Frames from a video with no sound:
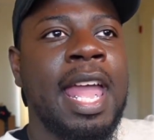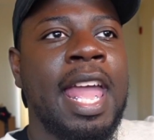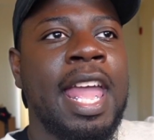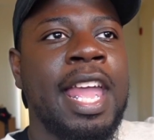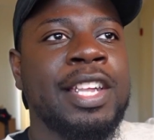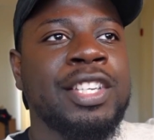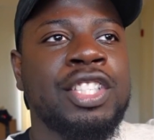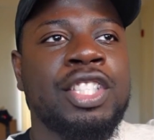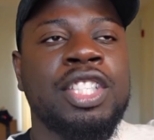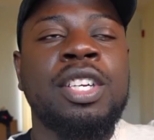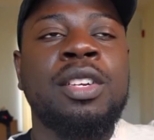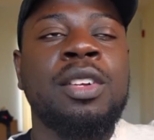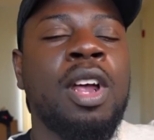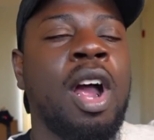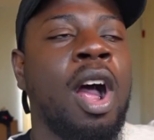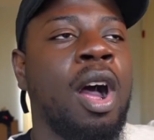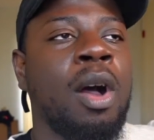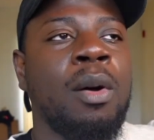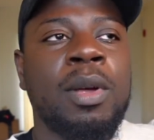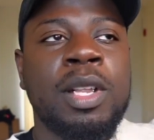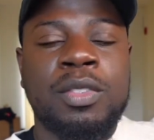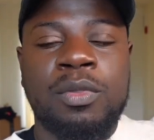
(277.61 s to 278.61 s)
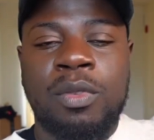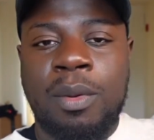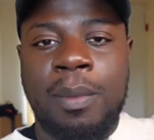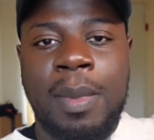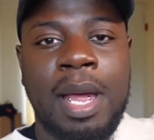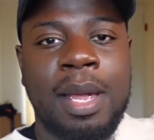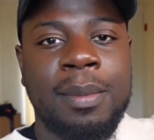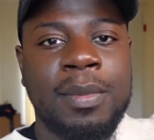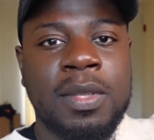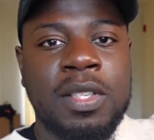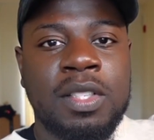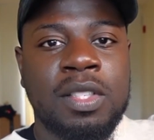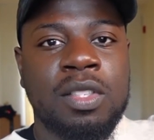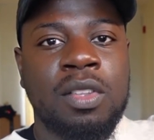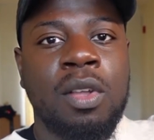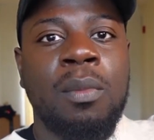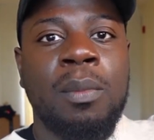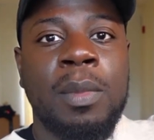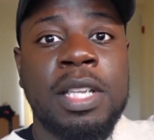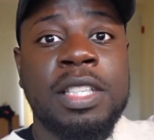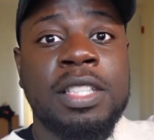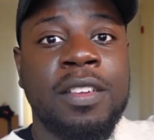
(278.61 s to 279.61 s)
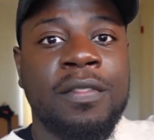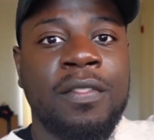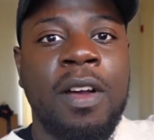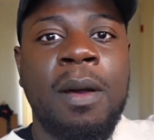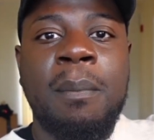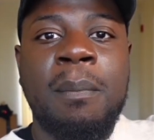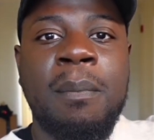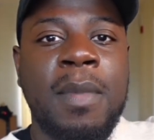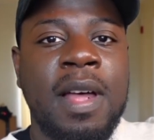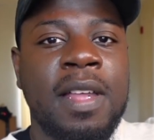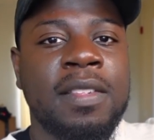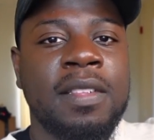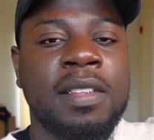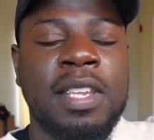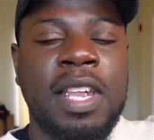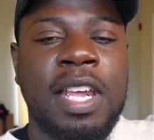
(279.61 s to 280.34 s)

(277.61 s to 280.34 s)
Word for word: And she always reminded me so much of her mother.